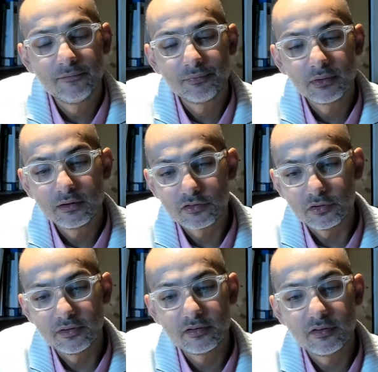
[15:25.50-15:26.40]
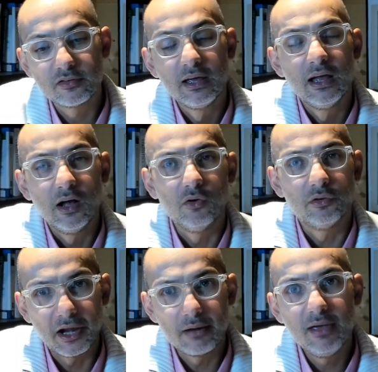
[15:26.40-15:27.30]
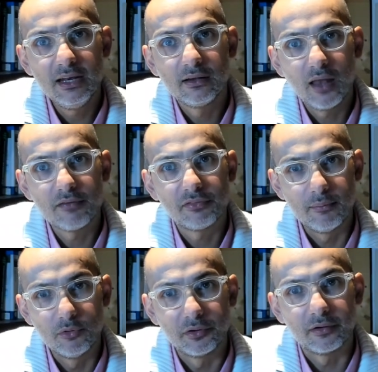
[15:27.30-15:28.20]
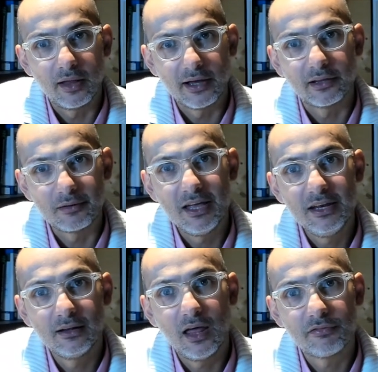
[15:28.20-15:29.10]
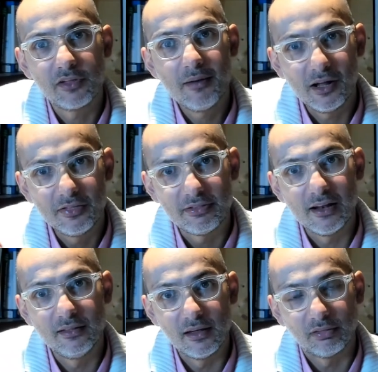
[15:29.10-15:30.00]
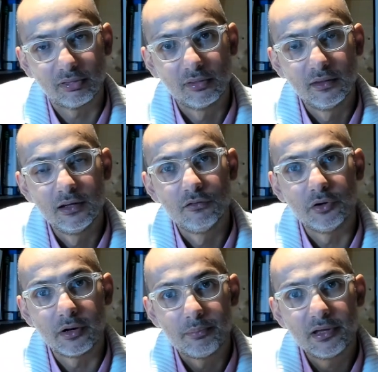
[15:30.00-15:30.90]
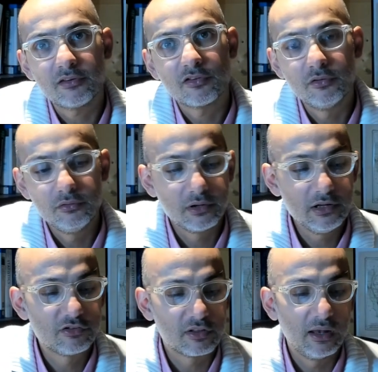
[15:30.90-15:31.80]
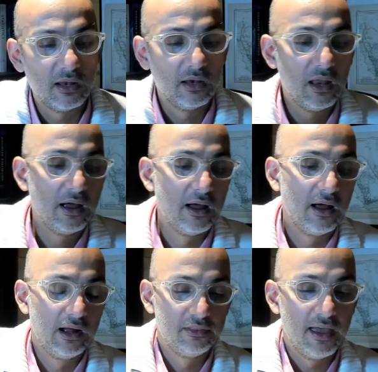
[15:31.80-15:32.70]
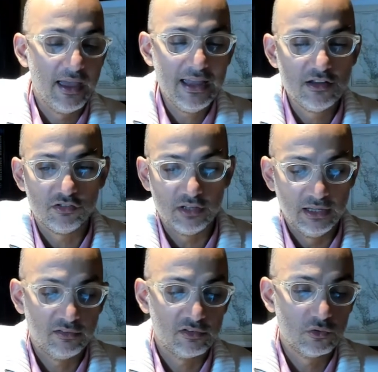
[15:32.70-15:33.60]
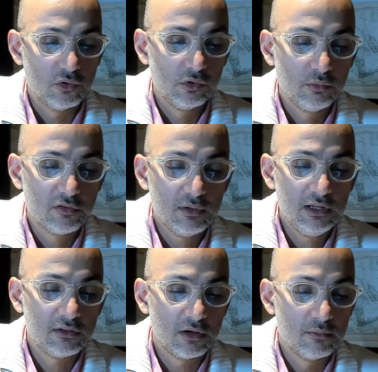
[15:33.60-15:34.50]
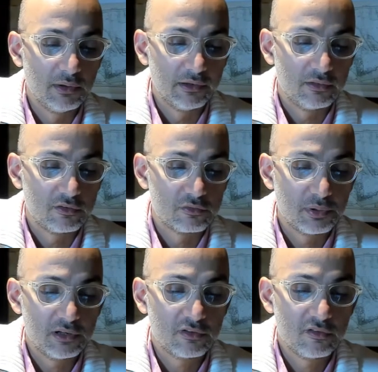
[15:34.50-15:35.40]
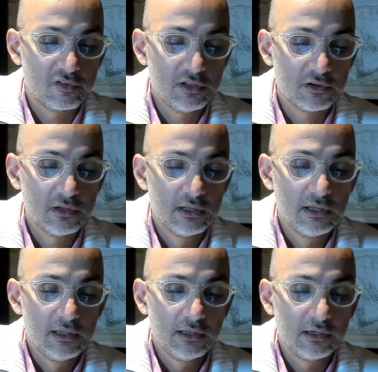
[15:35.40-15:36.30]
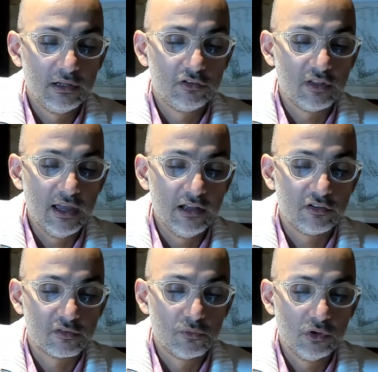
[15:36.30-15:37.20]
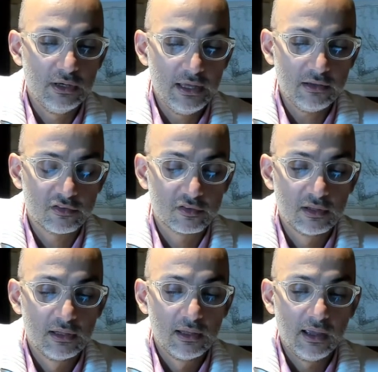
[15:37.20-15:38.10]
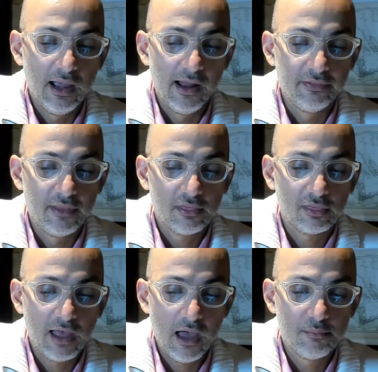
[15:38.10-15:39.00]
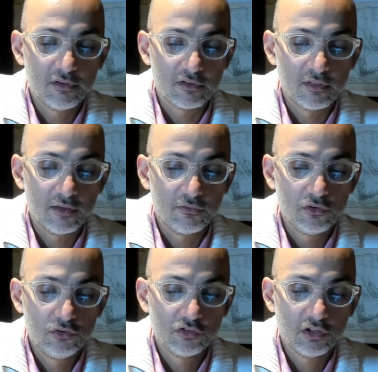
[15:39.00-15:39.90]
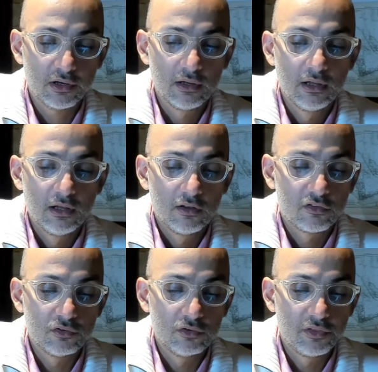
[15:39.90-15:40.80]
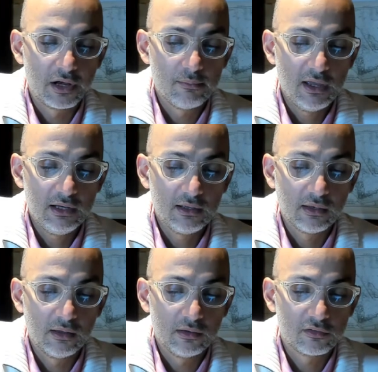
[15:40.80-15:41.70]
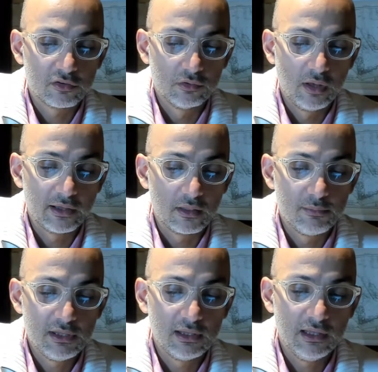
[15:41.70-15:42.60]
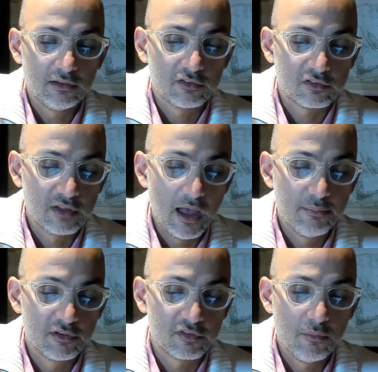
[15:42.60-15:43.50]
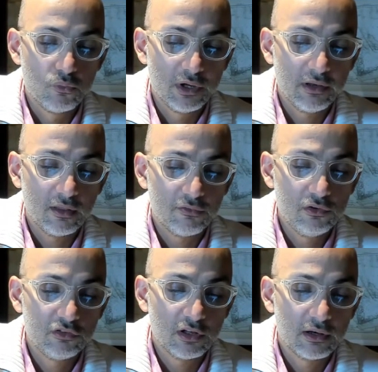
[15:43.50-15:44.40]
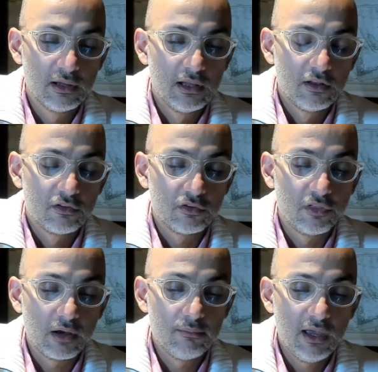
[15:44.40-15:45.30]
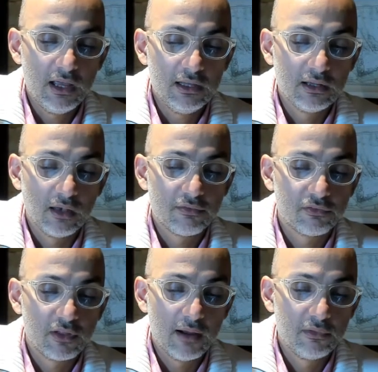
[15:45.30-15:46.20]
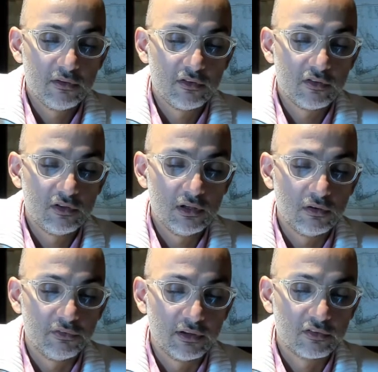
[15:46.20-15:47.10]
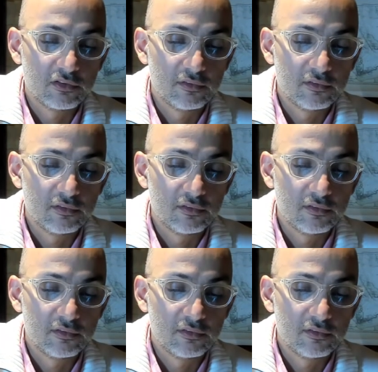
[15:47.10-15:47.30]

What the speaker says: So this is the remaining lifetime, or like remaining lifetime until death for a person who reached the age x. Always we need to remember it's person 0 reached the age small x, and death happens in the future. So the remaining, so like the big X happens somewhere in the future. So the remaining lifetime, this is t of x